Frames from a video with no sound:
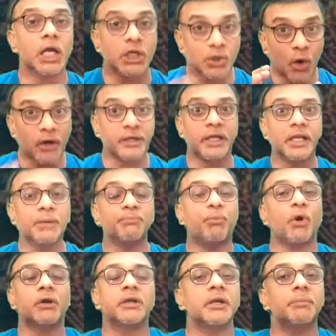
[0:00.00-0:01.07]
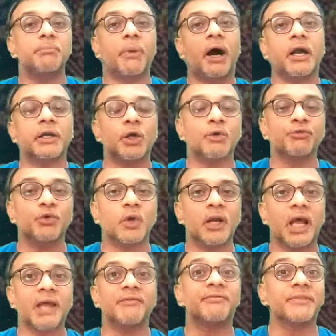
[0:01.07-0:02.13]
not an important part of your
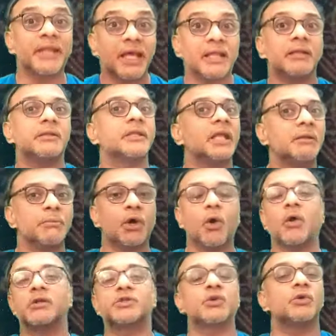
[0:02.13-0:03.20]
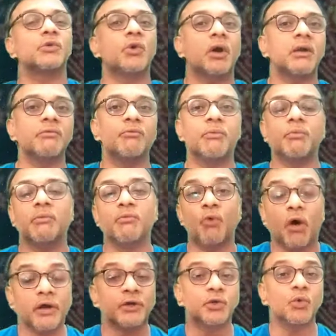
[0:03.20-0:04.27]
life, then they may also not
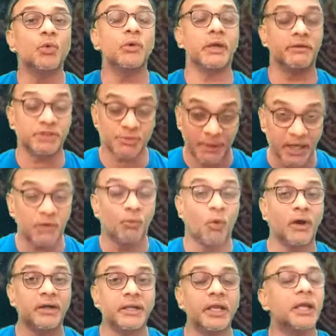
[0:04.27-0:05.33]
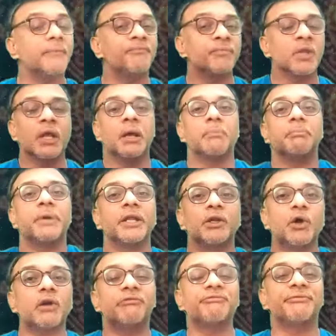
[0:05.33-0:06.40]
want to, in spite of wanting, may
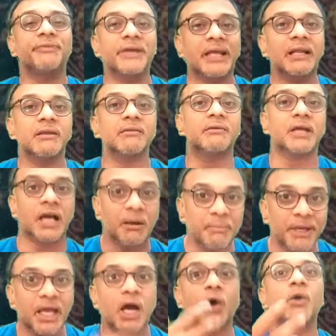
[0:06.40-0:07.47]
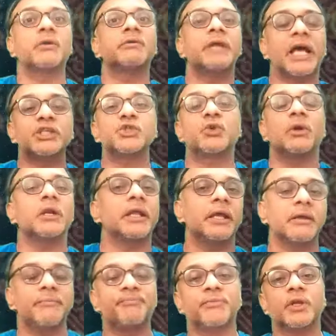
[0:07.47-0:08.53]
not feel coming out
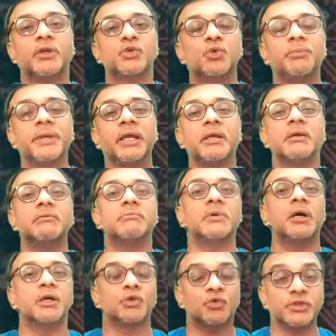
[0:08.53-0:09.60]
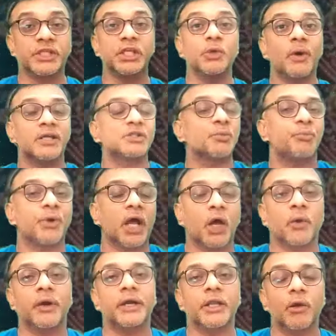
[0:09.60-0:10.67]
naturally to be to see you as a
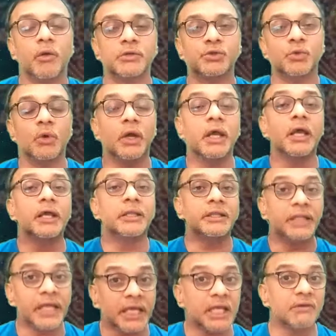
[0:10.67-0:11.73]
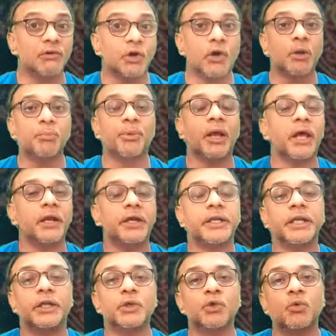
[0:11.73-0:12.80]
priority also. They give a lot of
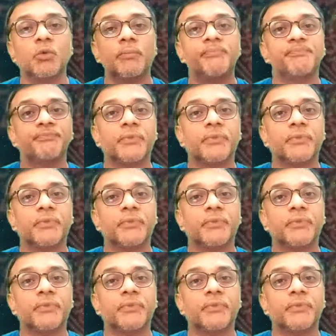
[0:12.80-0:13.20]
priority to